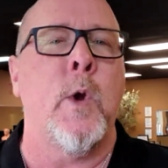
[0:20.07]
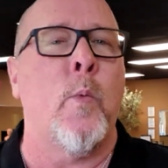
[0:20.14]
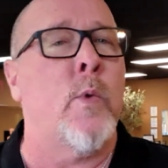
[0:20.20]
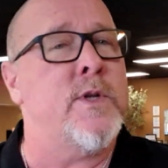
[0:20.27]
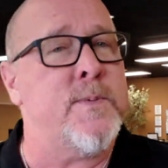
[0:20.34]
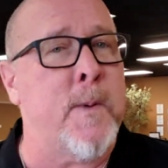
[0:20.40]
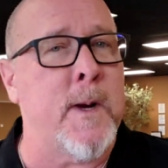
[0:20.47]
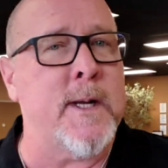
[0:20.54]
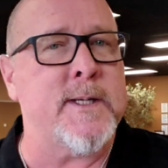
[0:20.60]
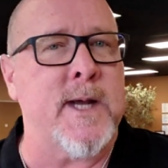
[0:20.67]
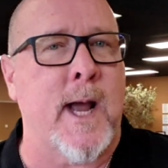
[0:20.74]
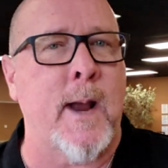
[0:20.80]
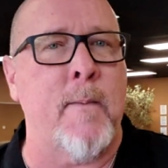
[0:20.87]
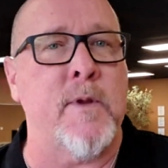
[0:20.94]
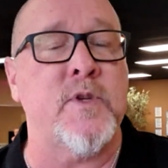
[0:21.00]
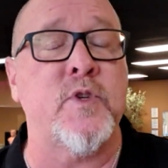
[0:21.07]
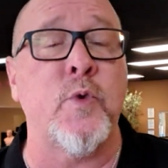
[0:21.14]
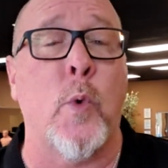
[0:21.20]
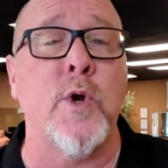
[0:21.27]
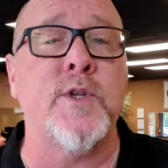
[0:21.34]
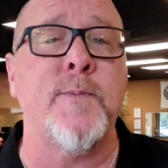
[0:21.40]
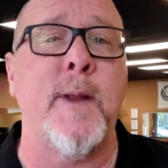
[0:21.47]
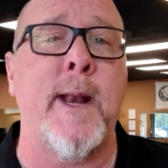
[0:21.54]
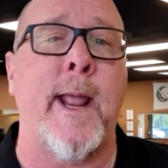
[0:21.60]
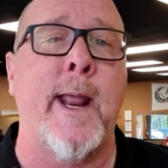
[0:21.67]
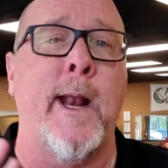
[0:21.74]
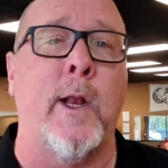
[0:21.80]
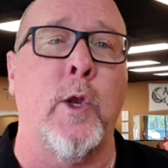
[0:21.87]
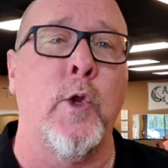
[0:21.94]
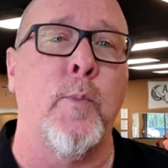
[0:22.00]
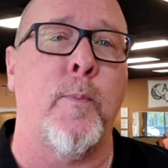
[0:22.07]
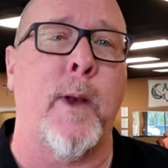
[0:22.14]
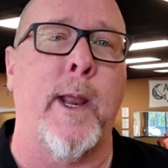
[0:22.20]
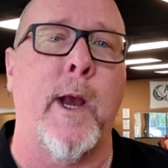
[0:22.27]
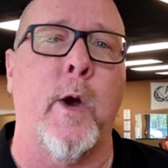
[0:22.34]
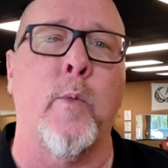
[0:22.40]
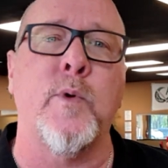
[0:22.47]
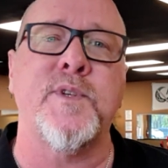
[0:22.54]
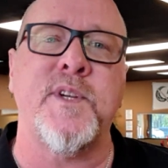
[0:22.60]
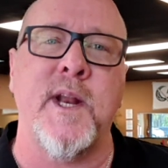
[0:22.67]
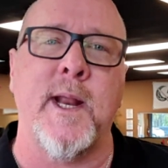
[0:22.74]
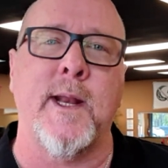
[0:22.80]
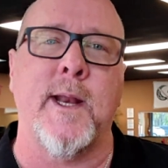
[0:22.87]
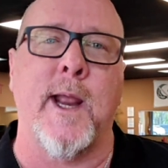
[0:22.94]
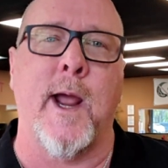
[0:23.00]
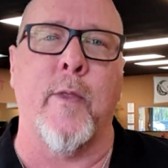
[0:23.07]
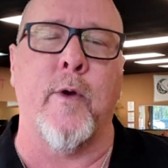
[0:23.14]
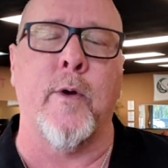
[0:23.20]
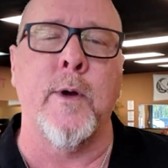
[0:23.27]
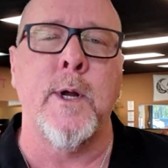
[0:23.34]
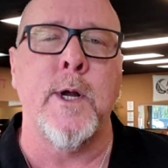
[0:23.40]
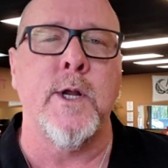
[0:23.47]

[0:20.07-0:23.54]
Once upon a time, a swordsman and a lute player were sitting together.